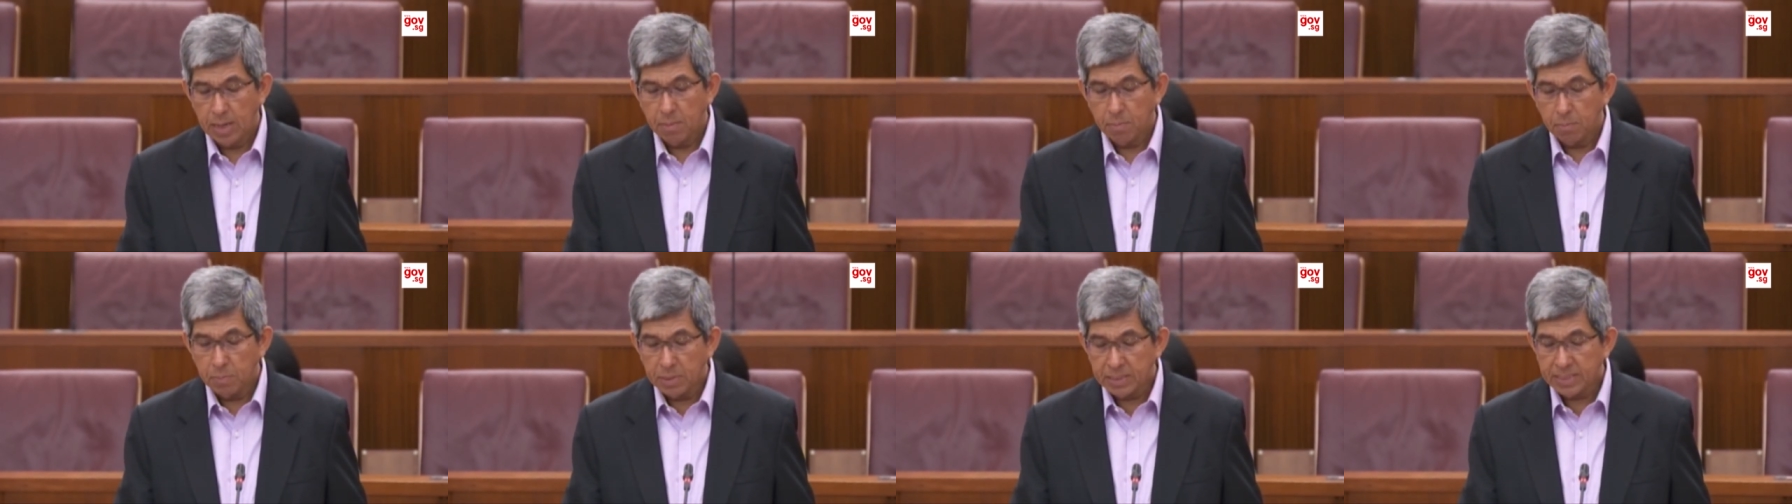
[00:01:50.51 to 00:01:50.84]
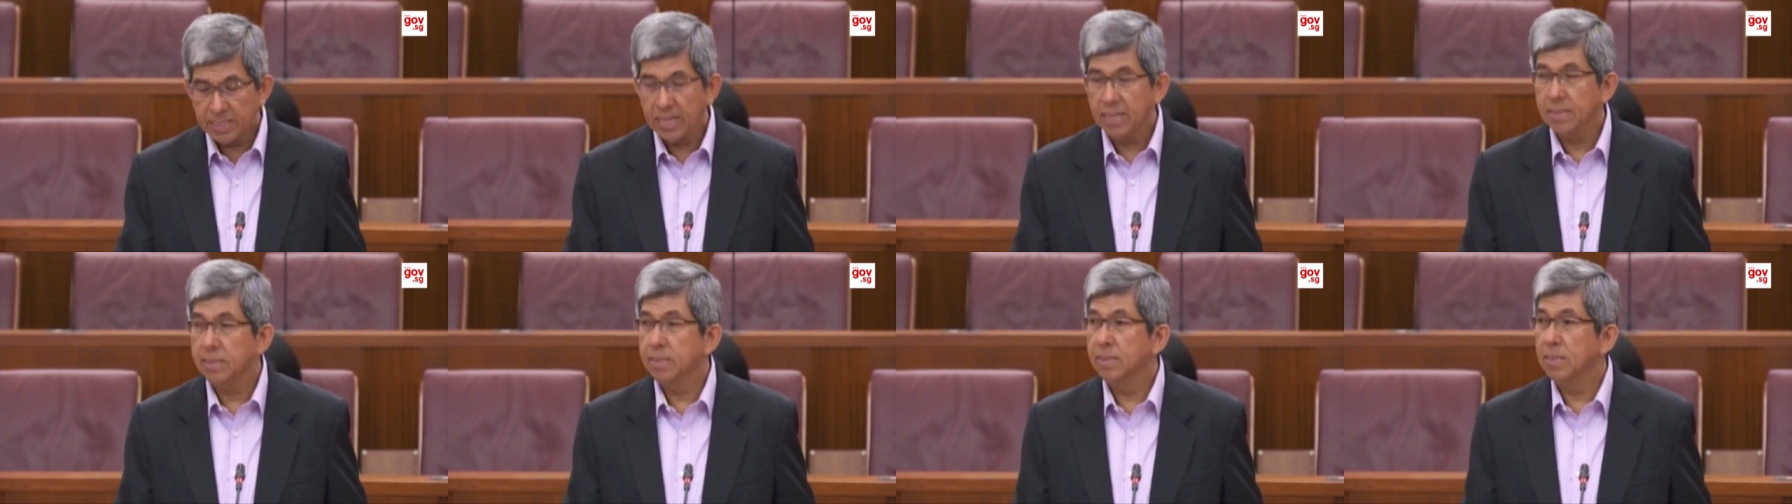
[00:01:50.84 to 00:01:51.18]

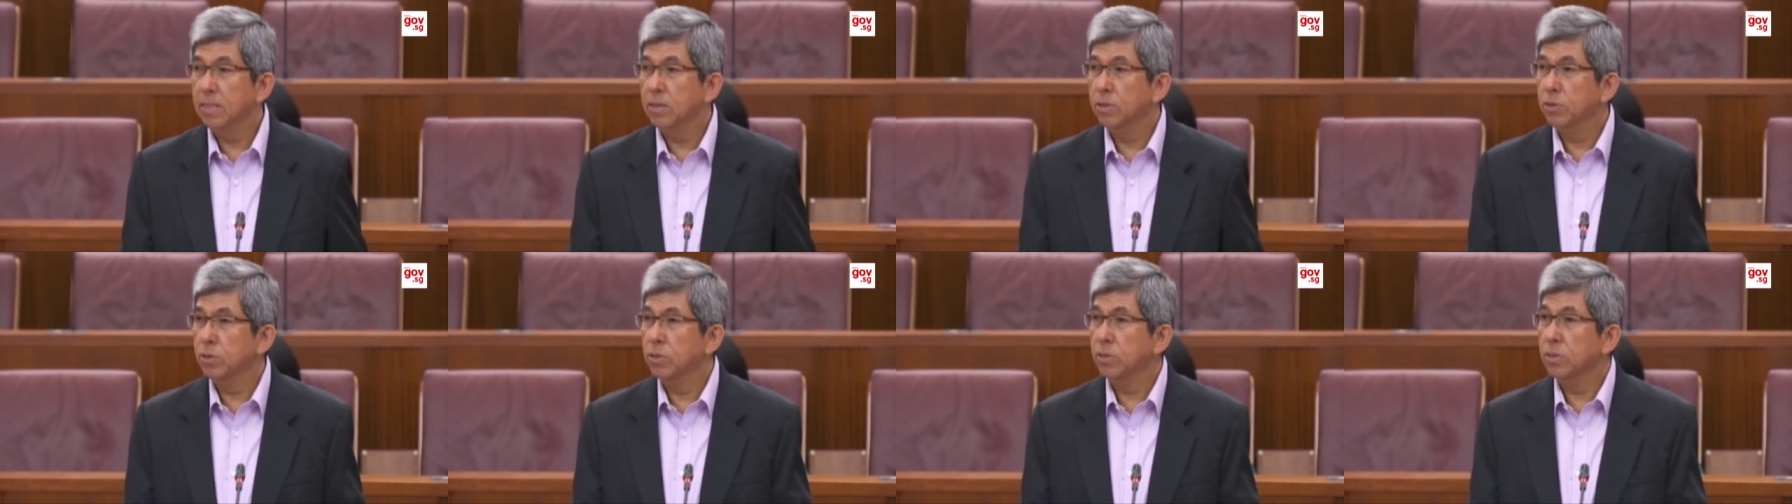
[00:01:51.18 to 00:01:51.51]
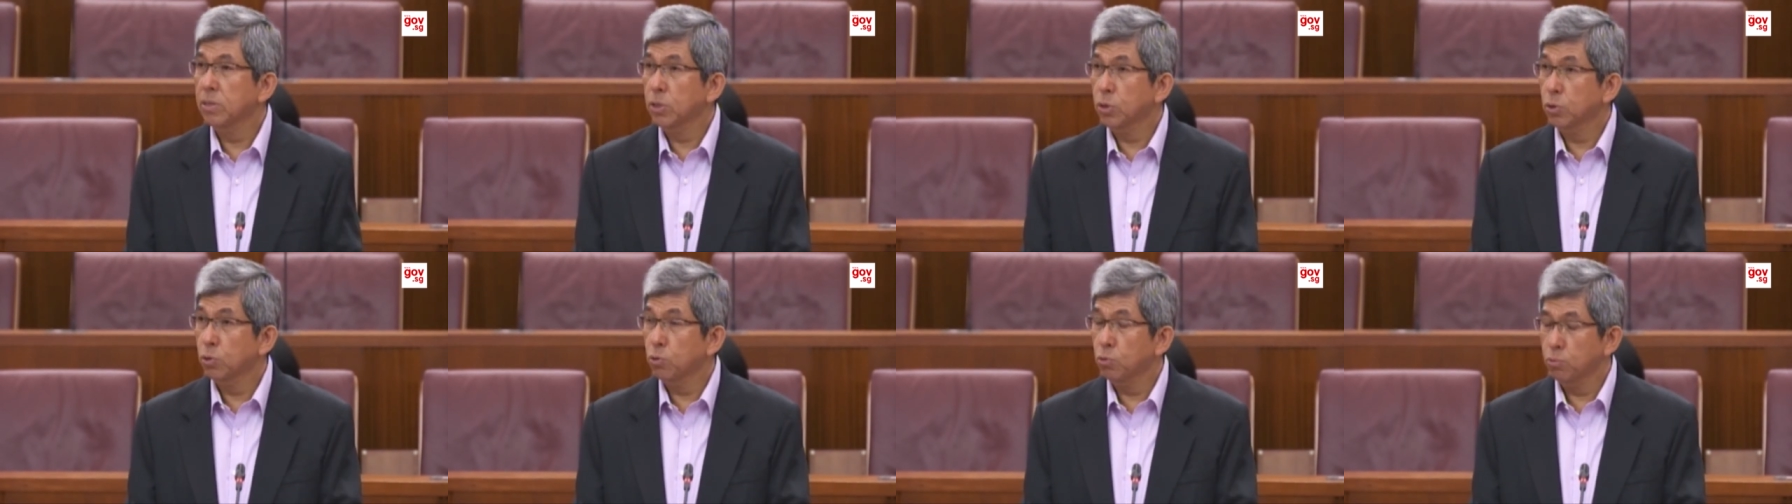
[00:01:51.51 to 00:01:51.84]
Besides
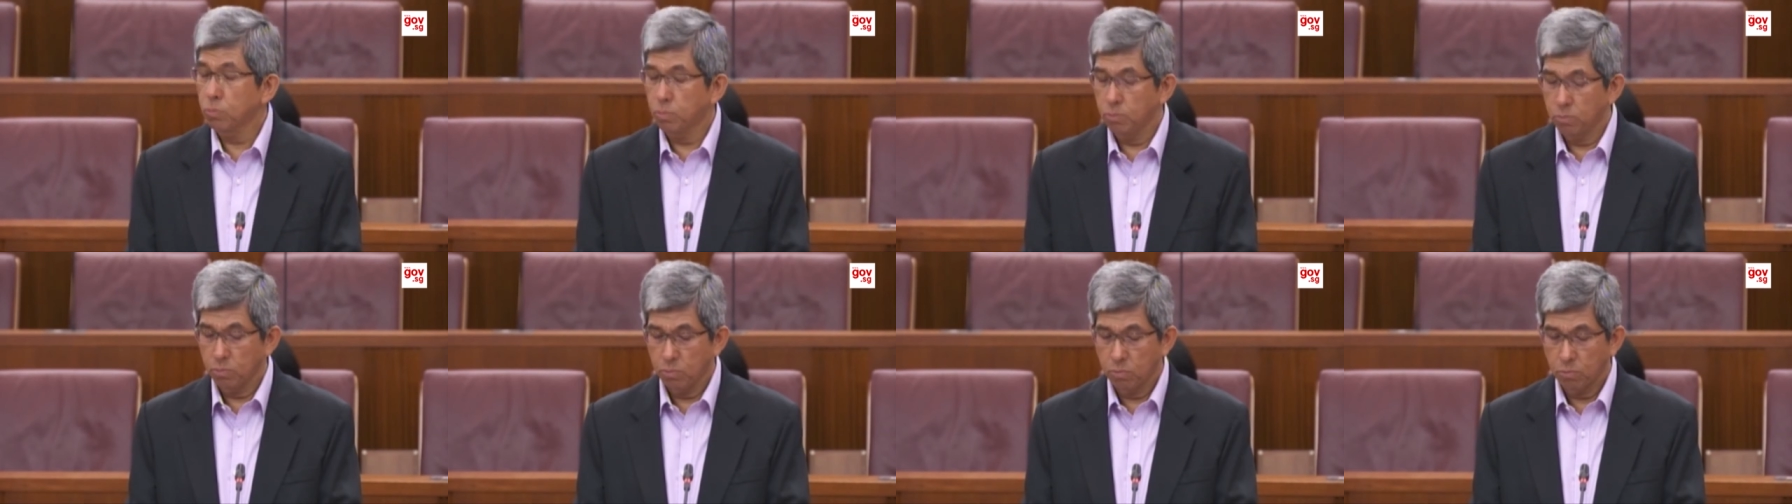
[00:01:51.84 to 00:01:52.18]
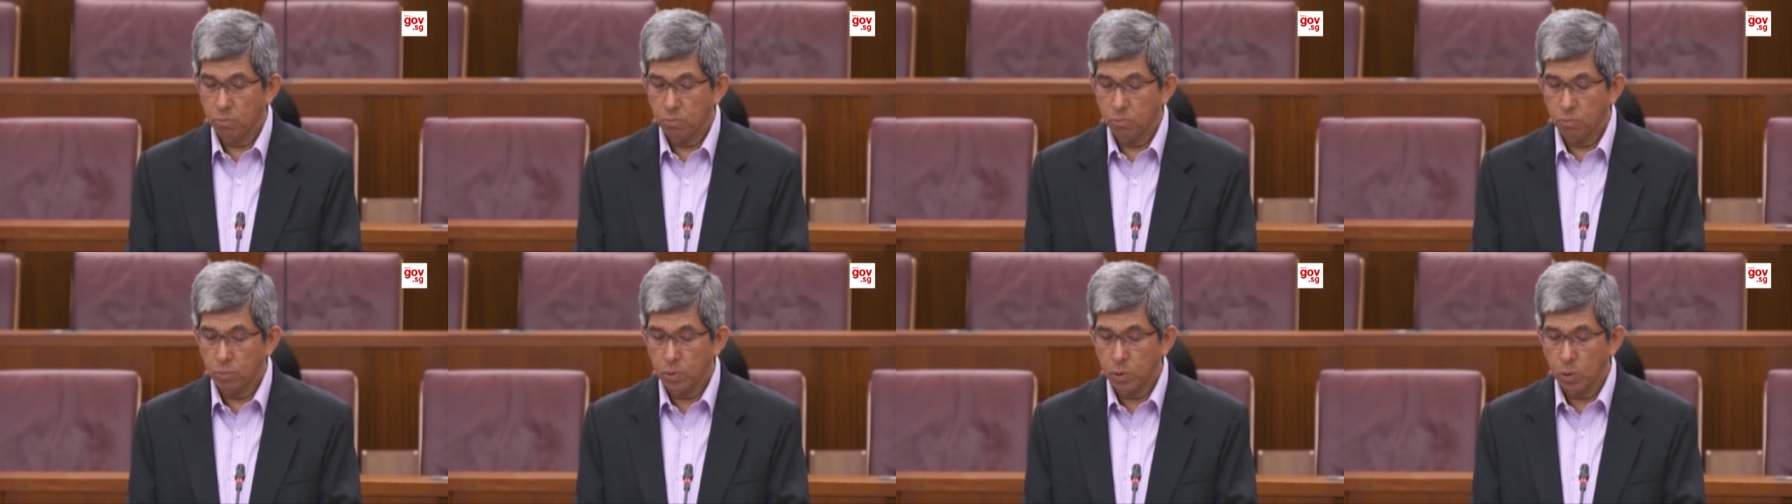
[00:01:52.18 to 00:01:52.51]
this group,
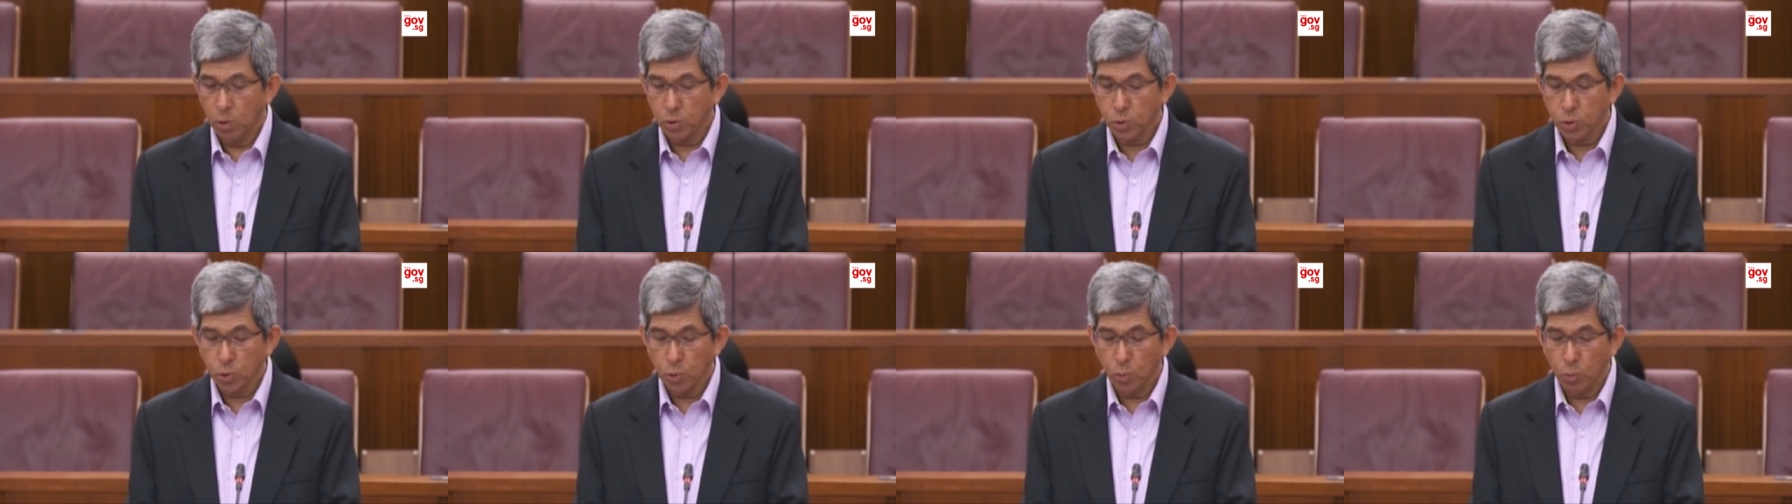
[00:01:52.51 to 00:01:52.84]
we'll also